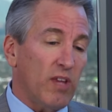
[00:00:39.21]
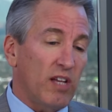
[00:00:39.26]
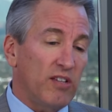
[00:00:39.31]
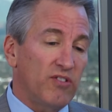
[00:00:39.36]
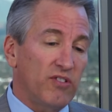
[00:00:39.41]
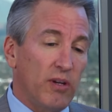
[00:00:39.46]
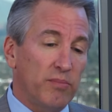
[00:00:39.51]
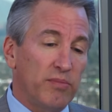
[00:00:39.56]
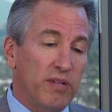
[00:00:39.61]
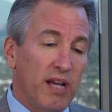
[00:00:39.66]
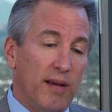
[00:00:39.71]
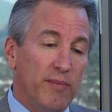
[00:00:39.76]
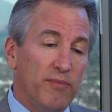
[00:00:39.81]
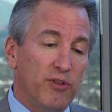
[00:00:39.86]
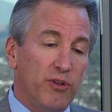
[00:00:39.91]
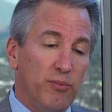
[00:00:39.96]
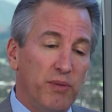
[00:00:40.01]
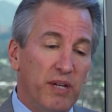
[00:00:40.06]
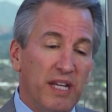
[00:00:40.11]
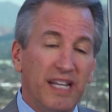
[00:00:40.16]
sometimes
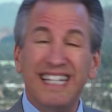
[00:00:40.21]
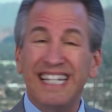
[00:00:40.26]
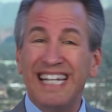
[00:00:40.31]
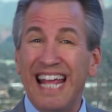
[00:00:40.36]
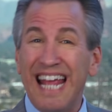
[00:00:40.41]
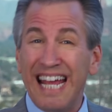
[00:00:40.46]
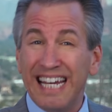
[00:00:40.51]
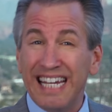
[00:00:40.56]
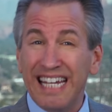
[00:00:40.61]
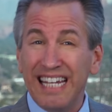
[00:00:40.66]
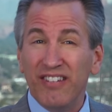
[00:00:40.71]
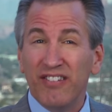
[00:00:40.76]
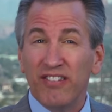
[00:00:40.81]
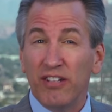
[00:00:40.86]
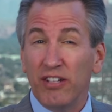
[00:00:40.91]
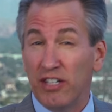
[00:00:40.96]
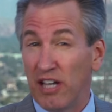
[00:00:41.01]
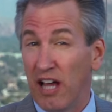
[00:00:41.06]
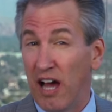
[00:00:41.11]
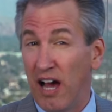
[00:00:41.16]
there'll be nannies,
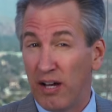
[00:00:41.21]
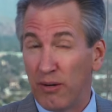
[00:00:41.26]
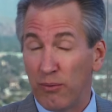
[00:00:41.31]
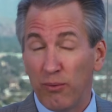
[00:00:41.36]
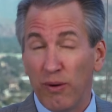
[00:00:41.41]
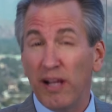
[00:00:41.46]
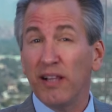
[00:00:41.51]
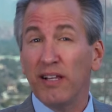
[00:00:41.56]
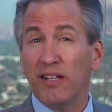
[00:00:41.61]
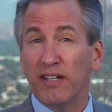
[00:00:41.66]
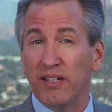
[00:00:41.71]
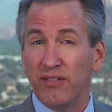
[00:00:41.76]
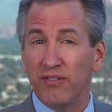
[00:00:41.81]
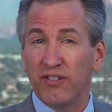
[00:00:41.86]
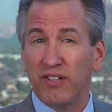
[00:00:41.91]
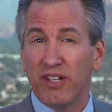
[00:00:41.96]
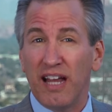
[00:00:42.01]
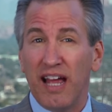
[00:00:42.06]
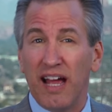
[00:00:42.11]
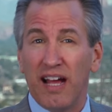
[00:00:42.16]
non-relatives
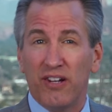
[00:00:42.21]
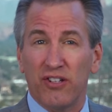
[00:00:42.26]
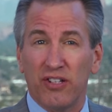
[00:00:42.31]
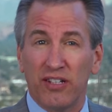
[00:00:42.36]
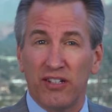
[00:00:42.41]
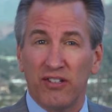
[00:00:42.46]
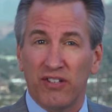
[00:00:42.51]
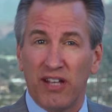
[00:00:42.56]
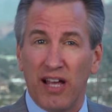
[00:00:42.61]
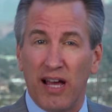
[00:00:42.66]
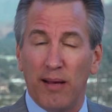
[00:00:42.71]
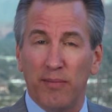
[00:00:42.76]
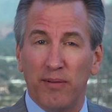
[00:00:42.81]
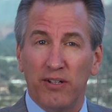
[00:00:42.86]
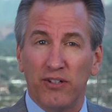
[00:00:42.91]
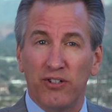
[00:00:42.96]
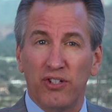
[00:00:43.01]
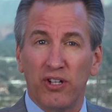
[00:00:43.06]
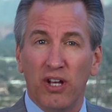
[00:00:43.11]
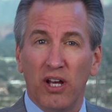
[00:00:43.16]
can actually
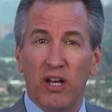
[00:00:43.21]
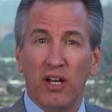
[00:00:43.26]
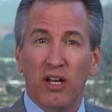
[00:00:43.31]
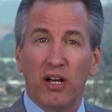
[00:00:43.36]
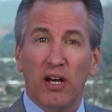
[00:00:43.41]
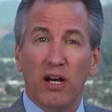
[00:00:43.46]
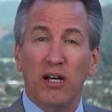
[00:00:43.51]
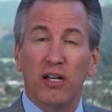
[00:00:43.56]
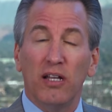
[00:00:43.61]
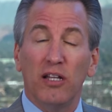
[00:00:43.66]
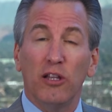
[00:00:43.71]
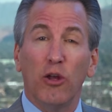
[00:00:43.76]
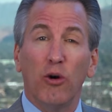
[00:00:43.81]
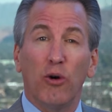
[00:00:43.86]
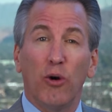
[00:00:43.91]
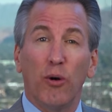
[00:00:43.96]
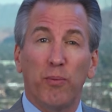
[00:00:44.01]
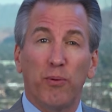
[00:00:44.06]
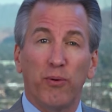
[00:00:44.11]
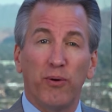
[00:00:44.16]
establish in
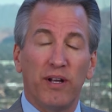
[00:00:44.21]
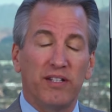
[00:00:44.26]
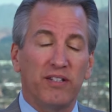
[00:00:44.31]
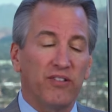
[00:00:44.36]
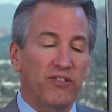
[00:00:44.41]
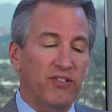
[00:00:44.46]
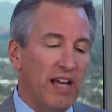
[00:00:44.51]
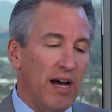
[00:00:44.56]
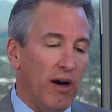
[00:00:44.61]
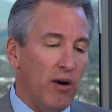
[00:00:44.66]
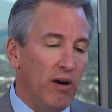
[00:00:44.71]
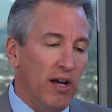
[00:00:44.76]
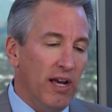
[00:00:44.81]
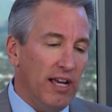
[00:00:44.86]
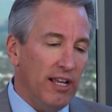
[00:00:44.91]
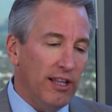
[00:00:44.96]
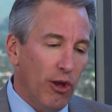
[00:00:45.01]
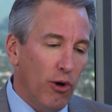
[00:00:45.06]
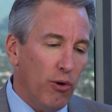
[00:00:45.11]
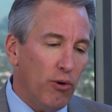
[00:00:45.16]
loco parentis. Now,
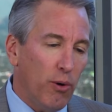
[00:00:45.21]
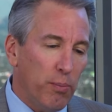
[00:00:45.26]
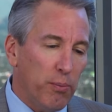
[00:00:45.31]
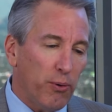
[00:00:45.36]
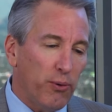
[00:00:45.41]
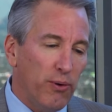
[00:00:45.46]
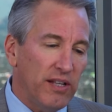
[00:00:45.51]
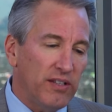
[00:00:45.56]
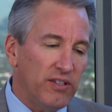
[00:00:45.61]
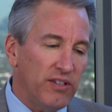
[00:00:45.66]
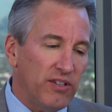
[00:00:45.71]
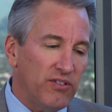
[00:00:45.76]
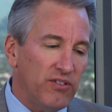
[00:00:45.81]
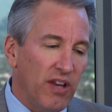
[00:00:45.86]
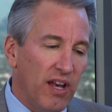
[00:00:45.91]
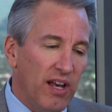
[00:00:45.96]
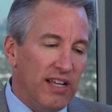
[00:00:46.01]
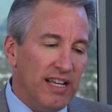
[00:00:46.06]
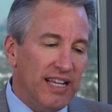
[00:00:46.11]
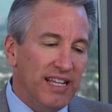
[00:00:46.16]
in loco parentis
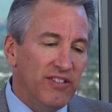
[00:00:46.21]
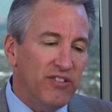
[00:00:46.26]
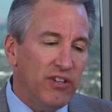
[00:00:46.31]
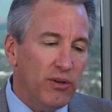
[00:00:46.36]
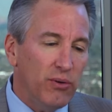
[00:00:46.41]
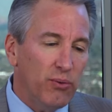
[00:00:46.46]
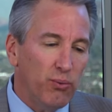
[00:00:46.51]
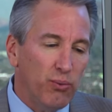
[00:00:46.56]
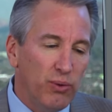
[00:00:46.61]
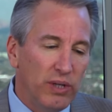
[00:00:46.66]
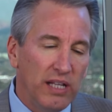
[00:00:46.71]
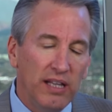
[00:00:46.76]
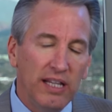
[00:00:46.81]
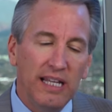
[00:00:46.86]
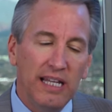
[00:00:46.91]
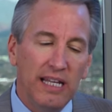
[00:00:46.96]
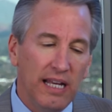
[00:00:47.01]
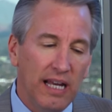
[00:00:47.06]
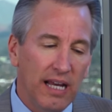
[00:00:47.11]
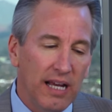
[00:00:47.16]
isn't
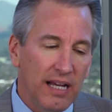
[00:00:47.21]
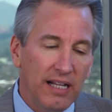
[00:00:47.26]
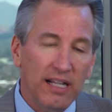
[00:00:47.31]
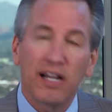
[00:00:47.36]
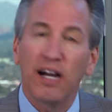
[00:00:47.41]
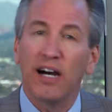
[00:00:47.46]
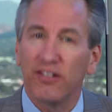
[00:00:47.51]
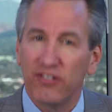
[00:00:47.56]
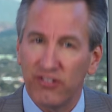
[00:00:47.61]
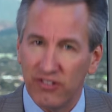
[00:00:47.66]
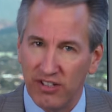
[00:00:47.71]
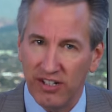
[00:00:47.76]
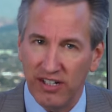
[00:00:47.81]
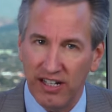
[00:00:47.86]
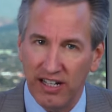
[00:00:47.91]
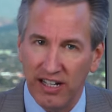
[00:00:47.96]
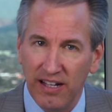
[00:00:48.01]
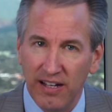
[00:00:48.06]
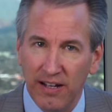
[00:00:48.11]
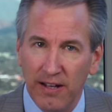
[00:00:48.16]
really
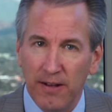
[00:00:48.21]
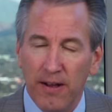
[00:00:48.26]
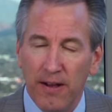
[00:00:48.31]
custody.